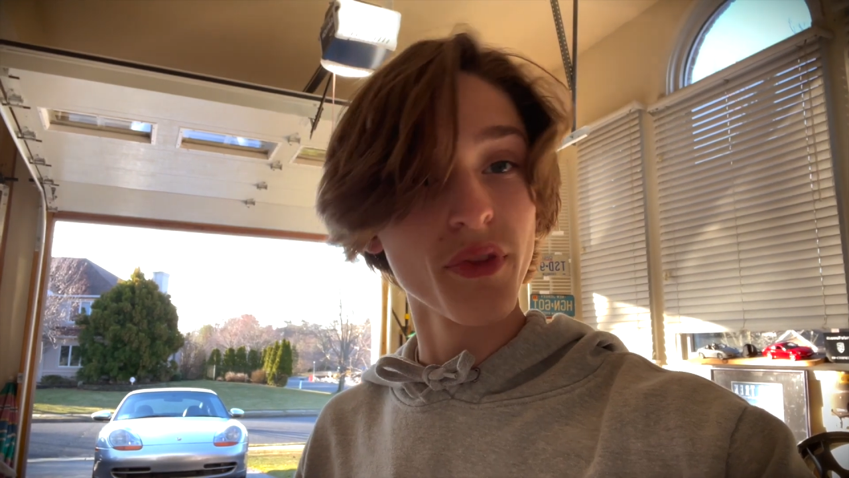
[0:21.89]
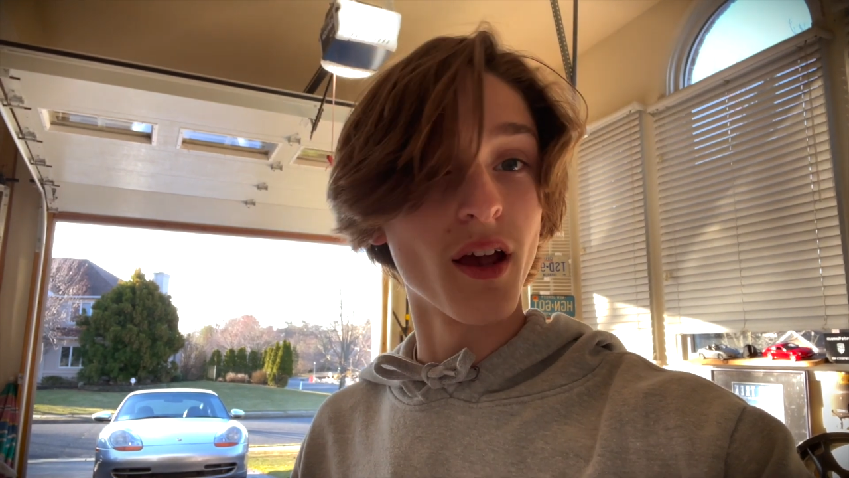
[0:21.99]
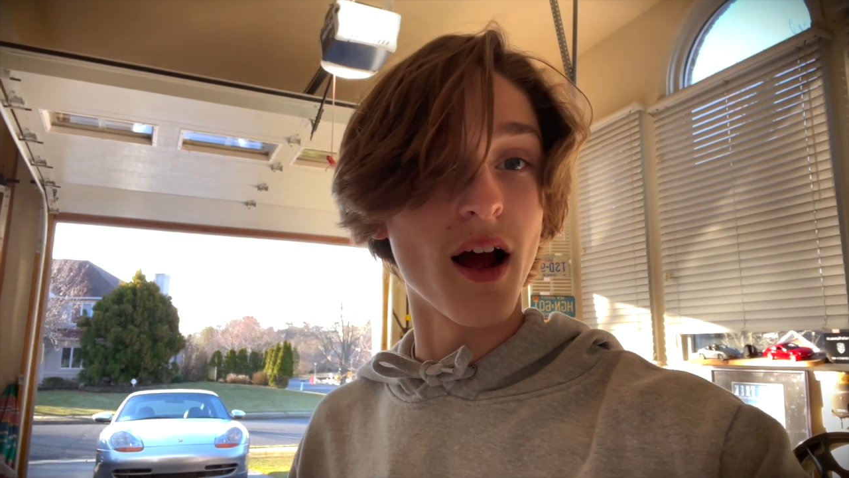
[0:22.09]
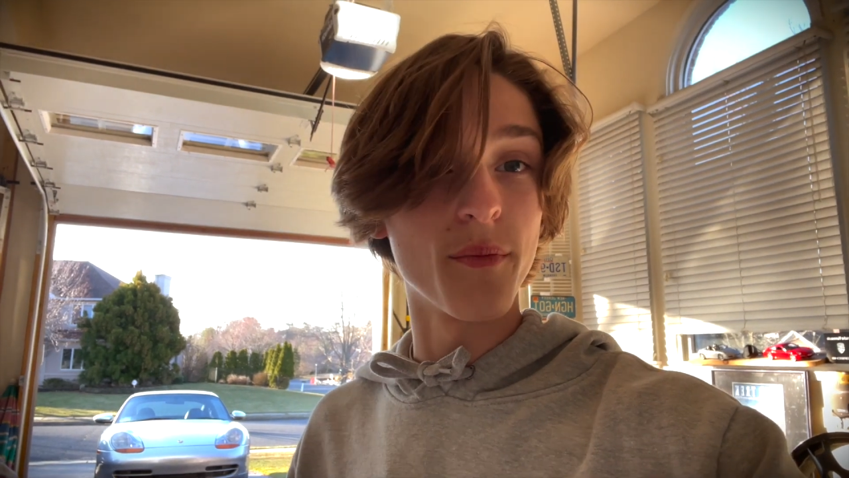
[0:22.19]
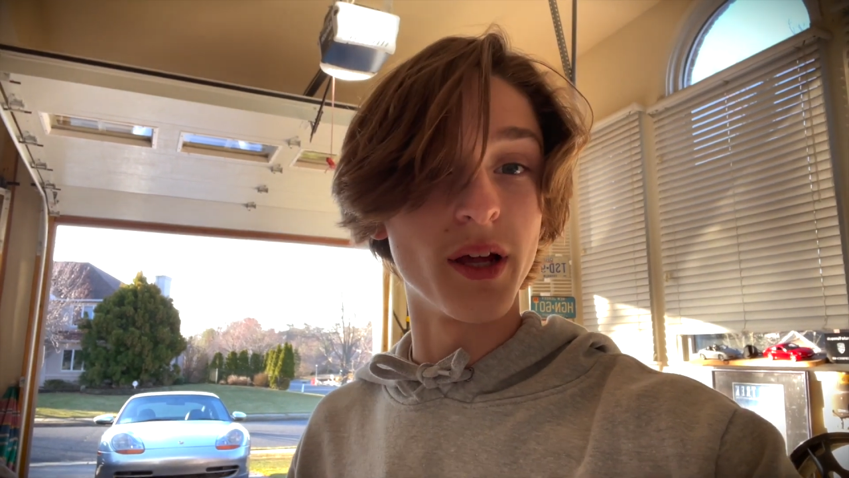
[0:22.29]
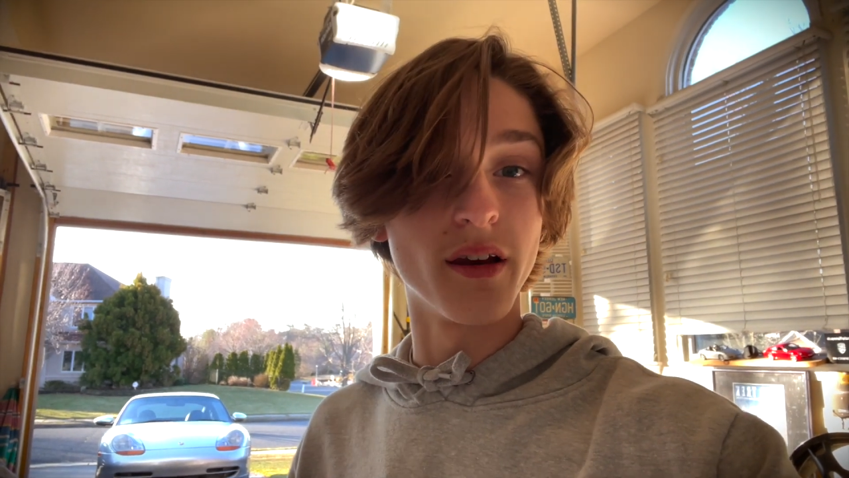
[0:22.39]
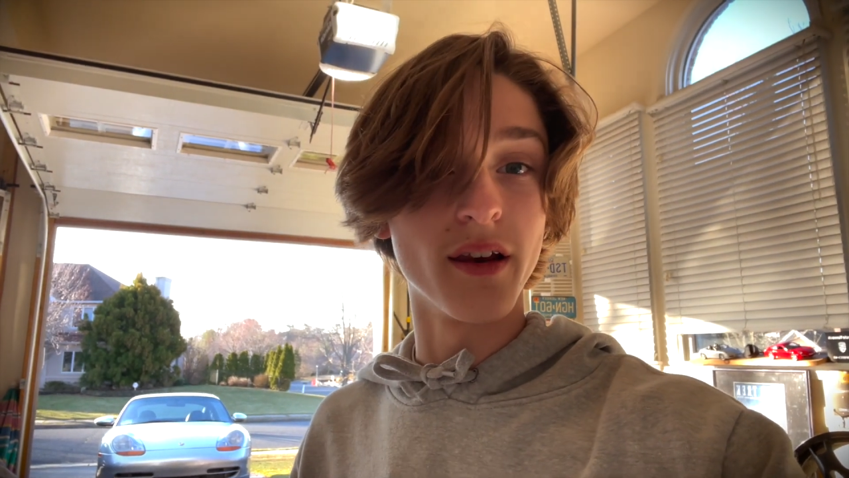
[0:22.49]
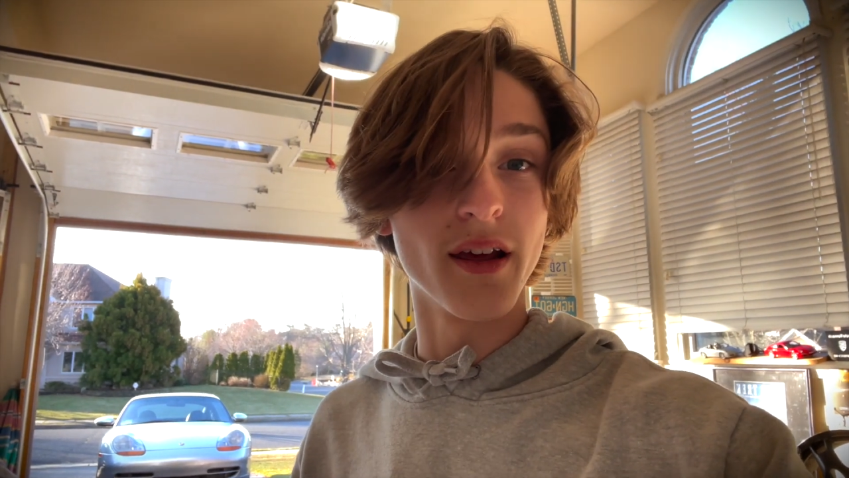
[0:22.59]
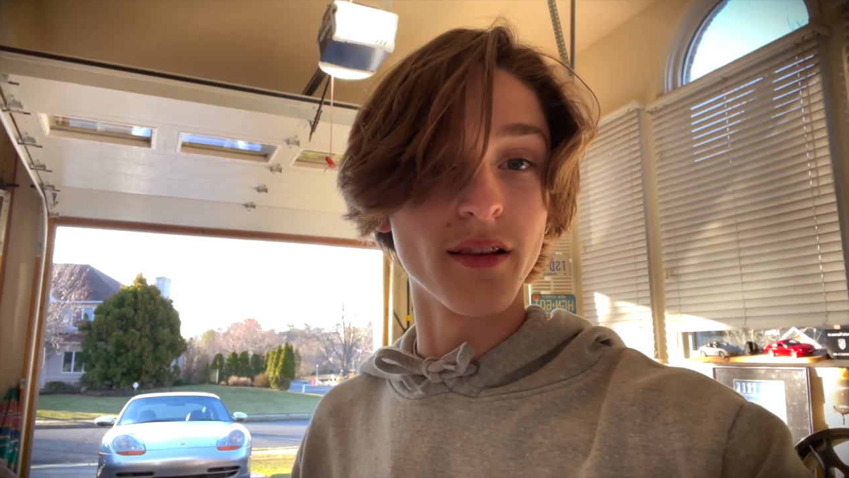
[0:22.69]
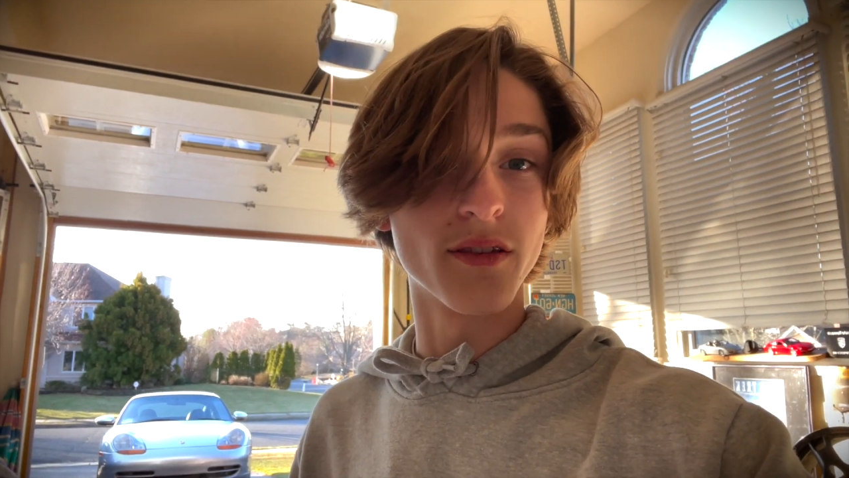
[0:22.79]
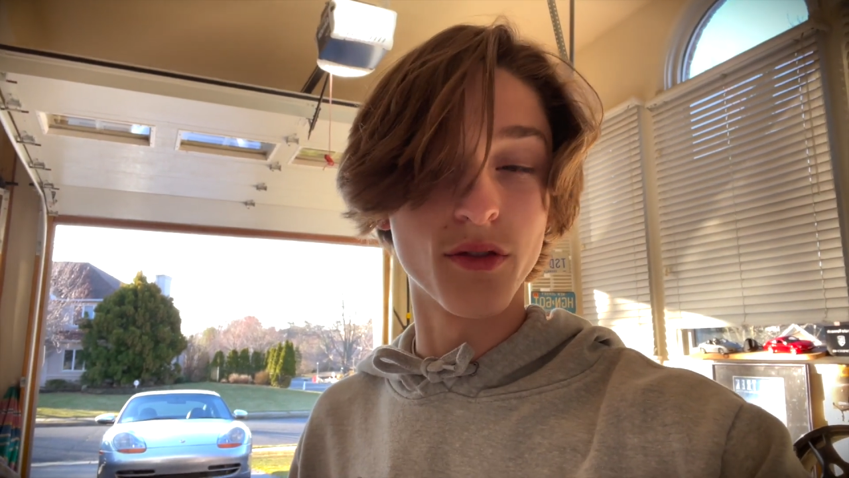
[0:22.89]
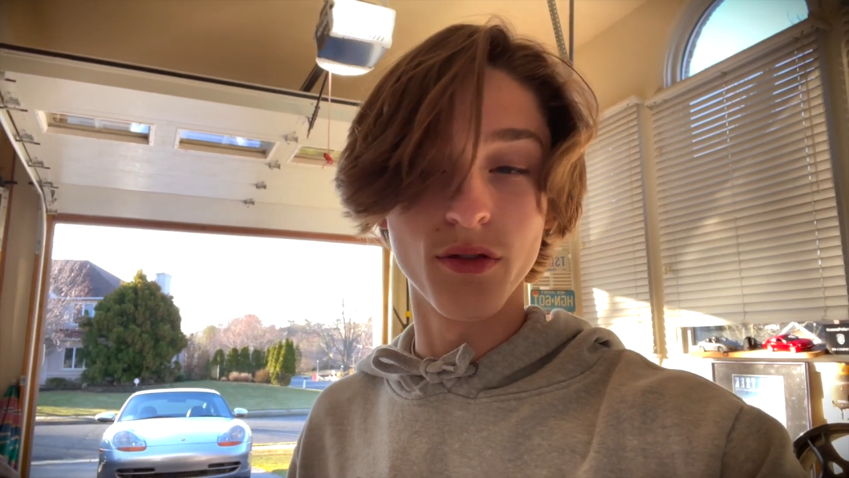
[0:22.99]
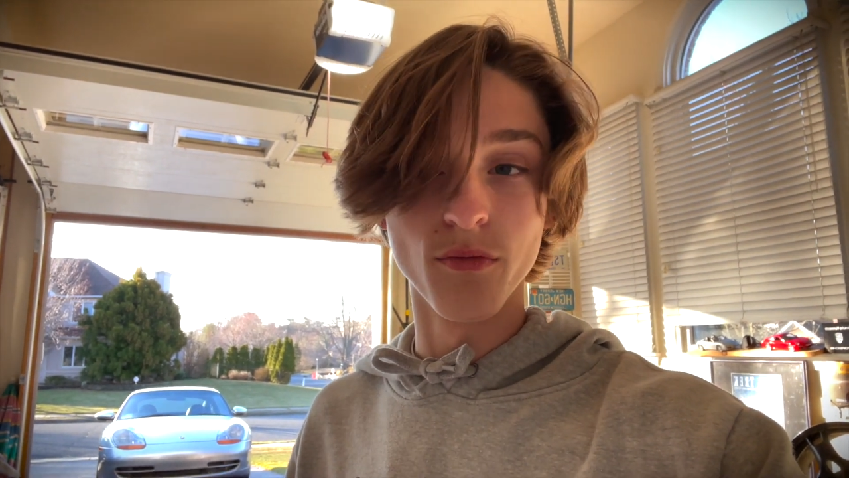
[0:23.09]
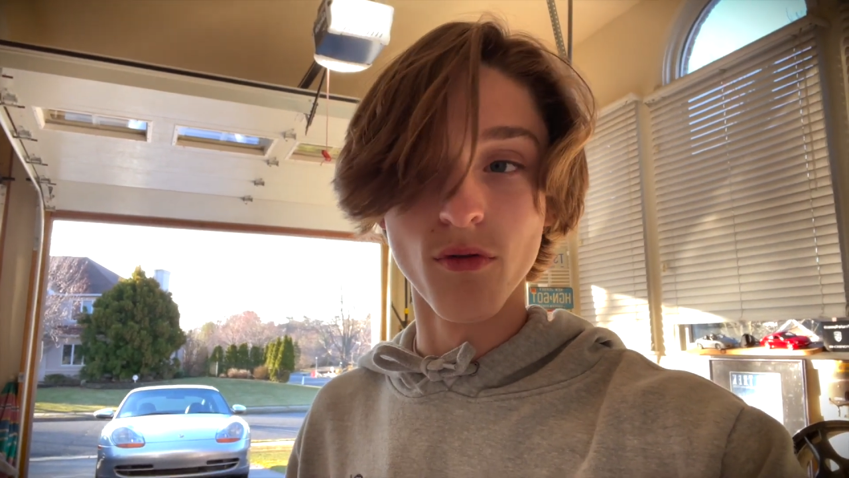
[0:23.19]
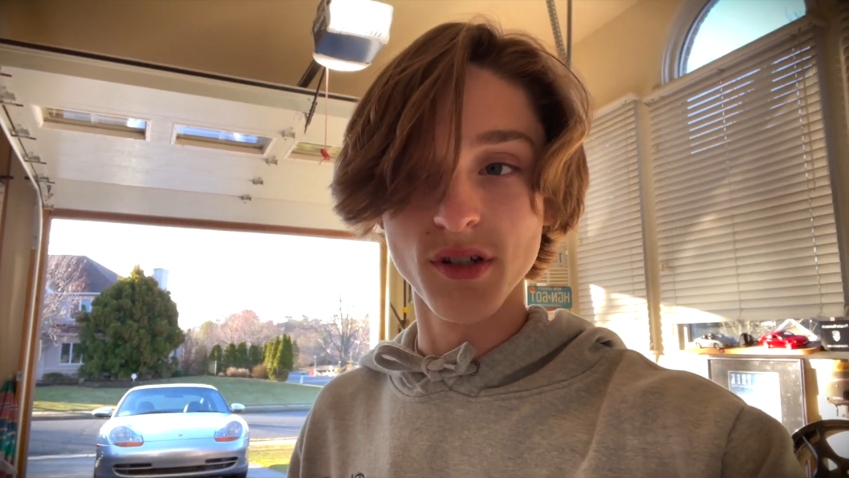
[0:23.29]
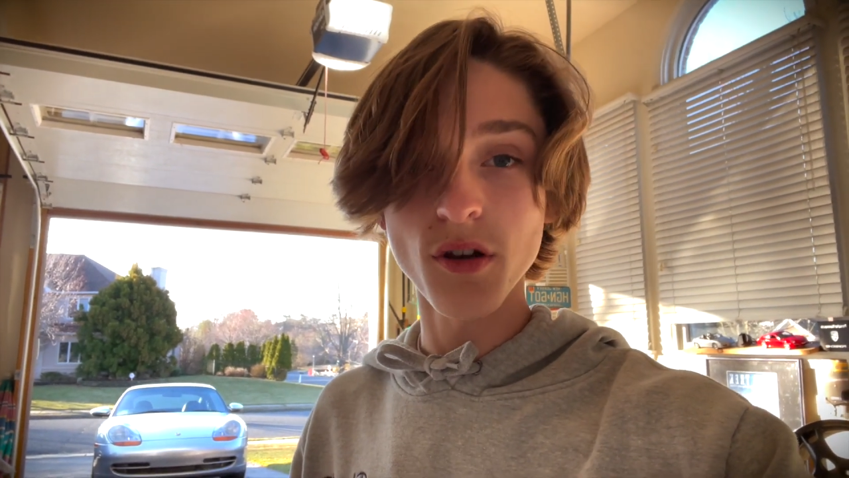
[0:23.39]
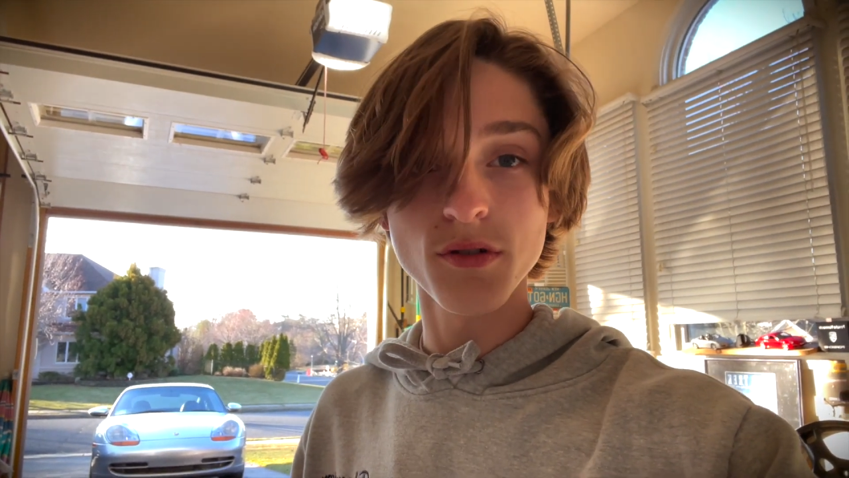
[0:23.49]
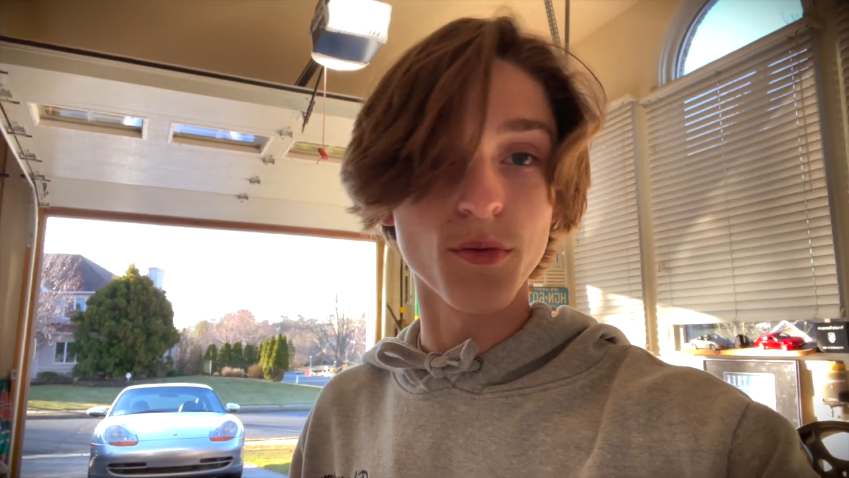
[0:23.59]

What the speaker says: I mean, the results